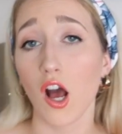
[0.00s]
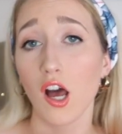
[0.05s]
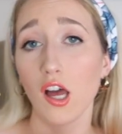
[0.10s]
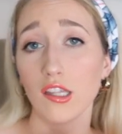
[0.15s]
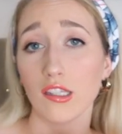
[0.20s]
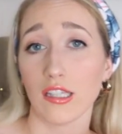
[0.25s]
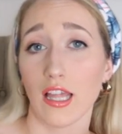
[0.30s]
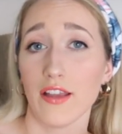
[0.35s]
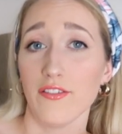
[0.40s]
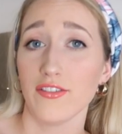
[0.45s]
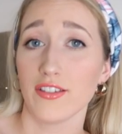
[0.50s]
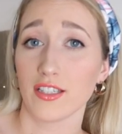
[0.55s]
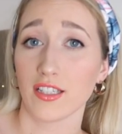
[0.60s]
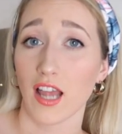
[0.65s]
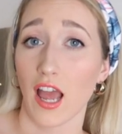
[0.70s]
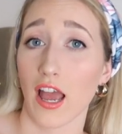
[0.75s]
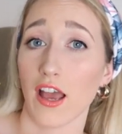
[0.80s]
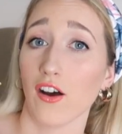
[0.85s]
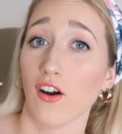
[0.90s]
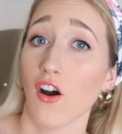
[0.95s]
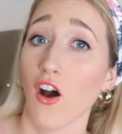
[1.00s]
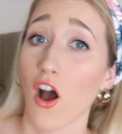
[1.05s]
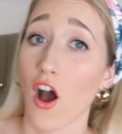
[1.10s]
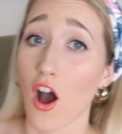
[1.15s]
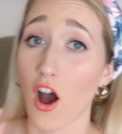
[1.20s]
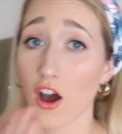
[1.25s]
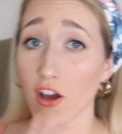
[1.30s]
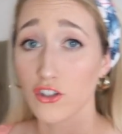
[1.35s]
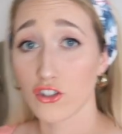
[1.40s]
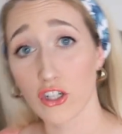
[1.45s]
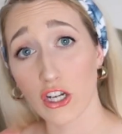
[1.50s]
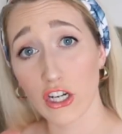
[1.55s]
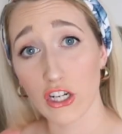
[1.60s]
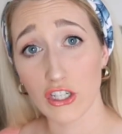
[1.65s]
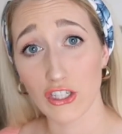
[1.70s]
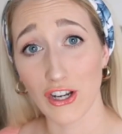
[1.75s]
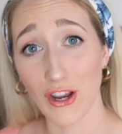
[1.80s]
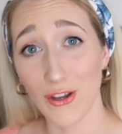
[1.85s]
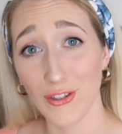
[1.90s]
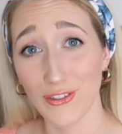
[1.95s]
on lifestyle, on
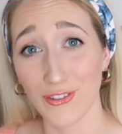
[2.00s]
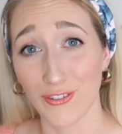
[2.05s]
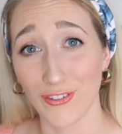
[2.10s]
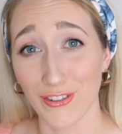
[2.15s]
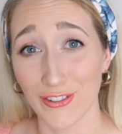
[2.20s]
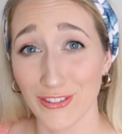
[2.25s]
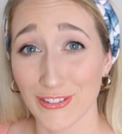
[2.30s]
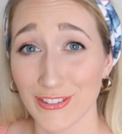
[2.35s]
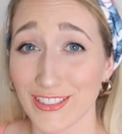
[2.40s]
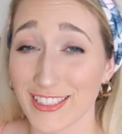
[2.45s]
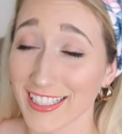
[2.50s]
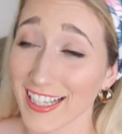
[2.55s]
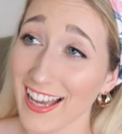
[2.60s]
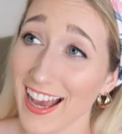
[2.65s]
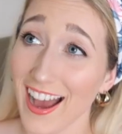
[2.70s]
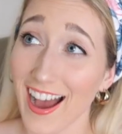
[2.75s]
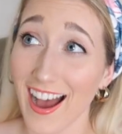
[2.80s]
Trader Joe's foods,